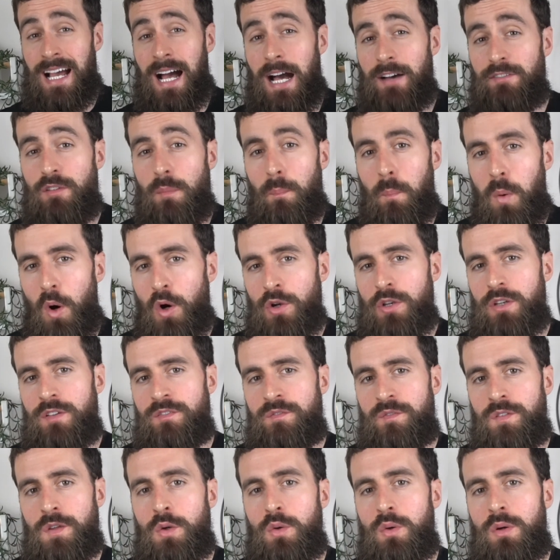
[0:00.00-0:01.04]
have a point of
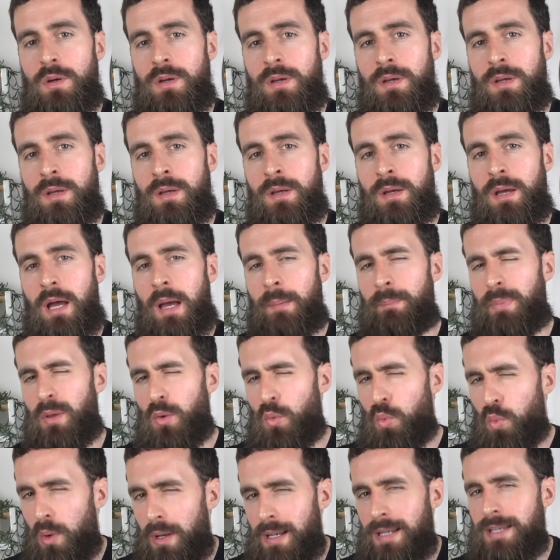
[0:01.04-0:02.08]
view and be
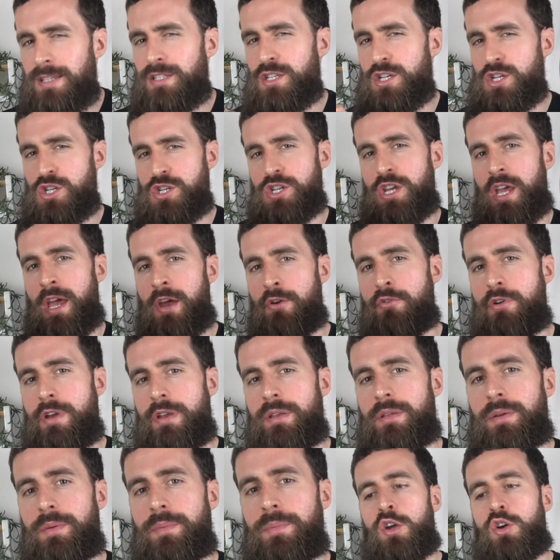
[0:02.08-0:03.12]
willing to share
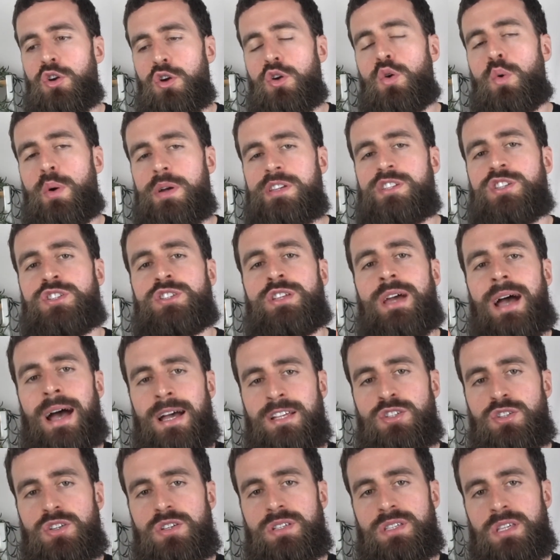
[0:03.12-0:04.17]
it. A good question to
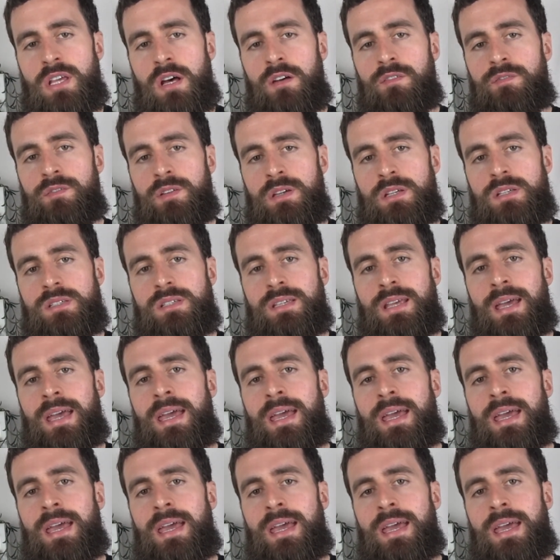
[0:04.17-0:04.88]
ask yourself is,